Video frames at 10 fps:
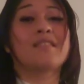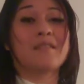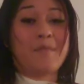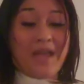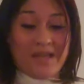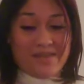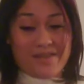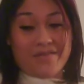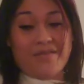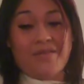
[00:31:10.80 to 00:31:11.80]
pay
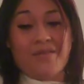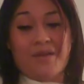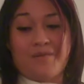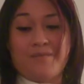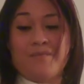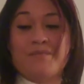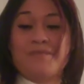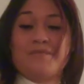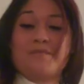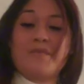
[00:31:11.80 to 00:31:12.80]
attention to
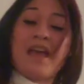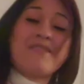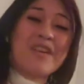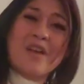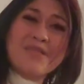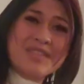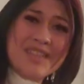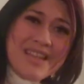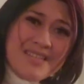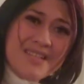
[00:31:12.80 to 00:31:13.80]
it. Have a
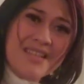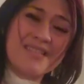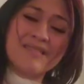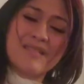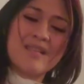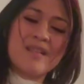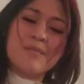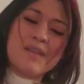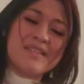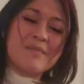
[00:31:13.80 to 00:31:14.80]
conversation.
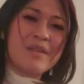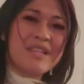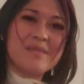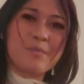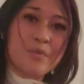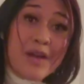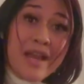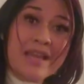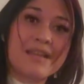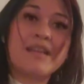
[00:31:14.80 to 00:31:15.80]
Pick somebody's
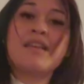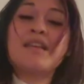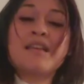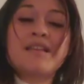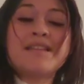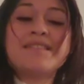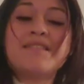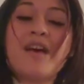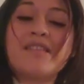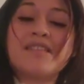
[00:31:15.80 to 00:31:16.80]
brain. Let's
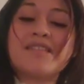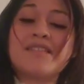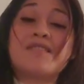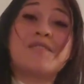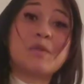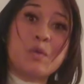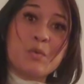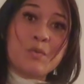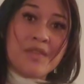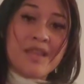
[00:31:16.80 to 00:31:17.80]
not just
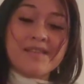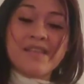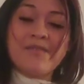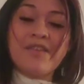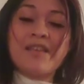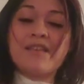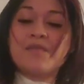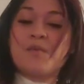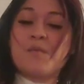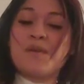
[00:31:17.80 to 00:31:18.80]
assume things. I feel like
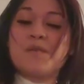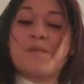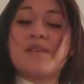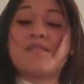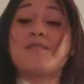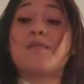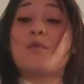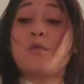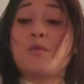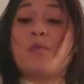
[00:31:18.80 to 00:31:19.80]
Scorpios, we
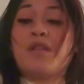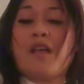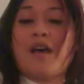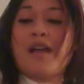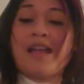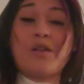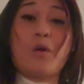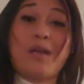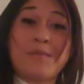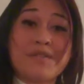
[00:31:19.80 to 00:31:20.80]
assume a lot. I
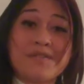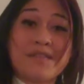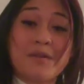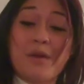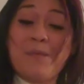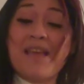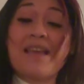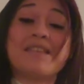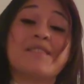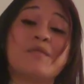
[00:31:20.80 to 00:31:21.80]
know I personally do. I'm like,
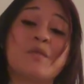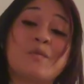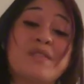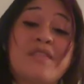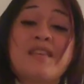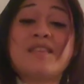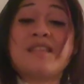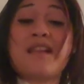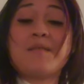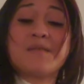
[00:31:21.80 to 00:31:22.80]
I assumed this
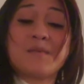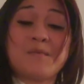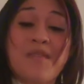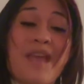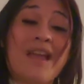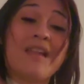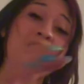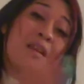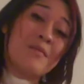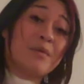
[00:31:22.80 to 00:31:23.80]
and I assumed that.
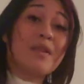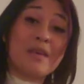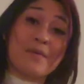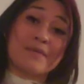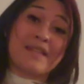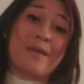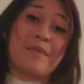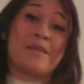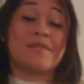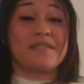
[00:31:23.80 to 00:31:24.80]
But really what was
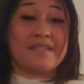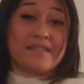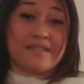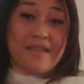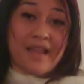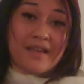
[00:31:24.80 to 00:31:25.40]
happening was this, and that.